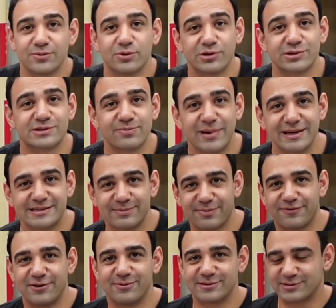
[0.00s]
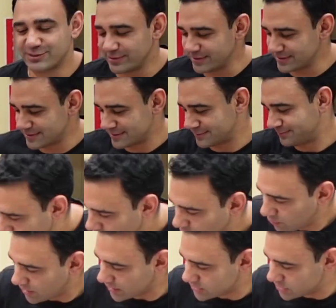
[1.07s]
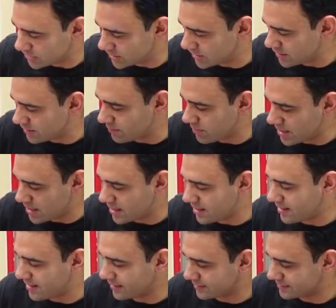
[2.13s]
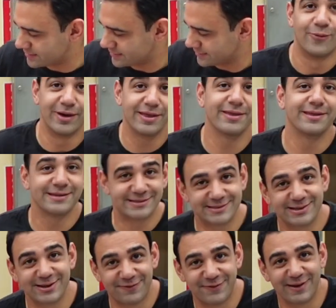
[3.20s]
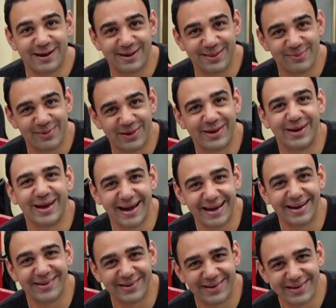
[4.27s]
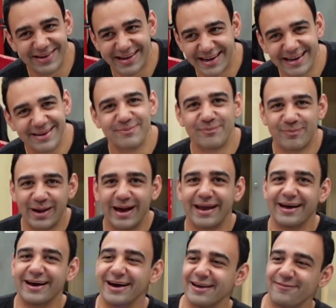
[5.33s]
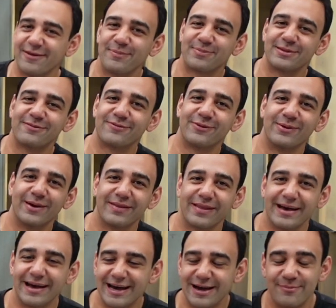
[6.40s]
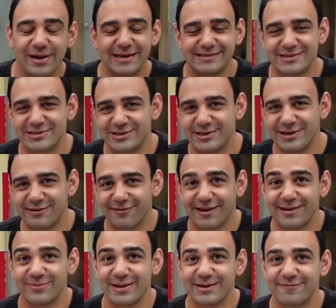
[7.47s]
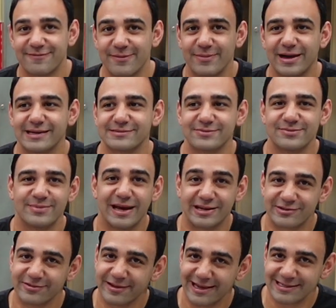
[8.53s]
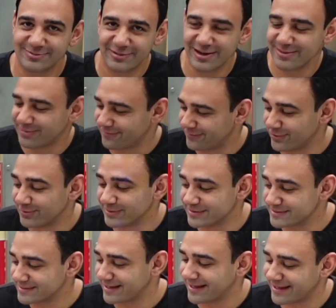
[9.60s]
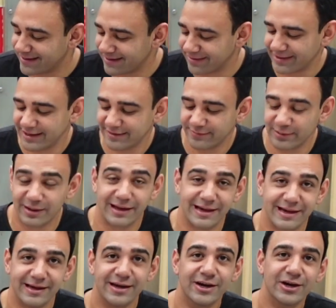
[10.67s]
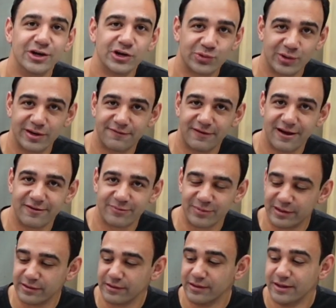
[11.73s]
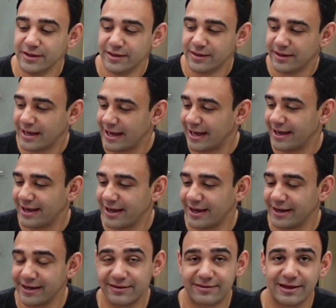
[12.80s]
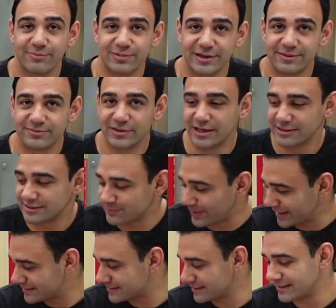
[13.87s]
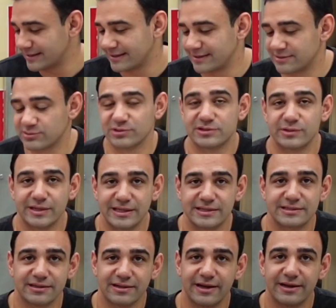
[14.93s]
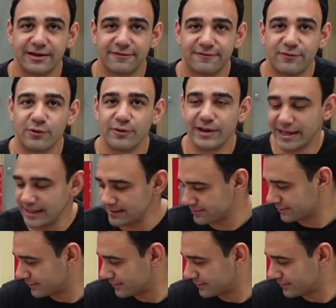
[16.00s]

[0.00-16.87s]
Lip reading: We'll do some basic performance goodies. What's in the box? Whether this is going to fit under the bonnet, I don't know yet, but I have opted for what the Mace Engineering recommended for maximum naturally aspirated performance, and they have got a 25mm intake plenum spacer, and it's also an insulator for heat.